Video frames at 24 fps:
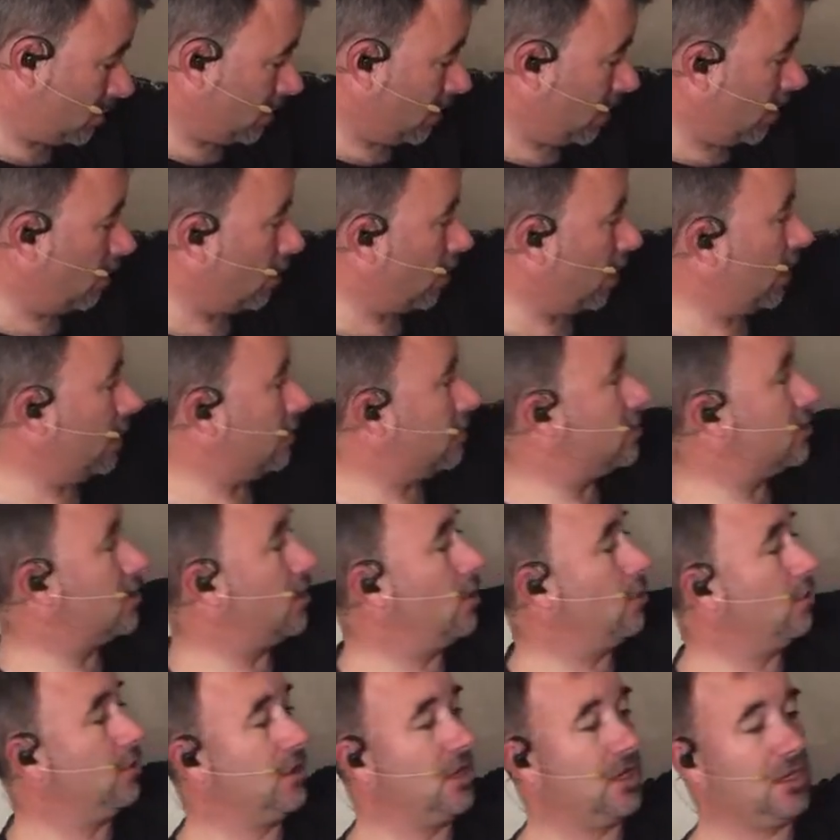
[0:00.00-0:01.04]
Okay,
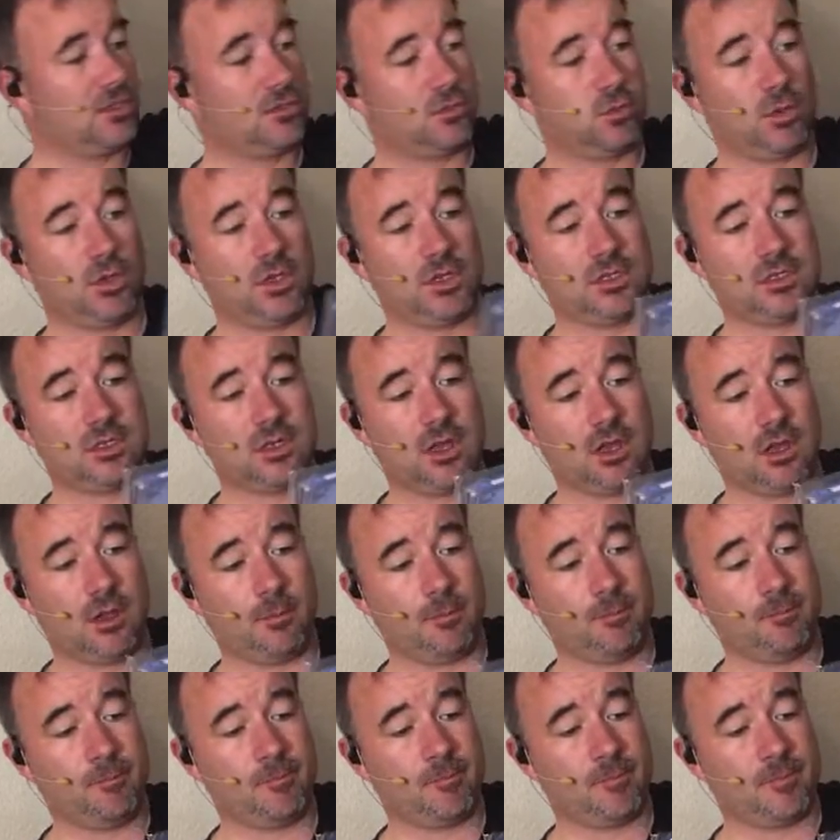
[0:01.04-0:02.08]
so this was from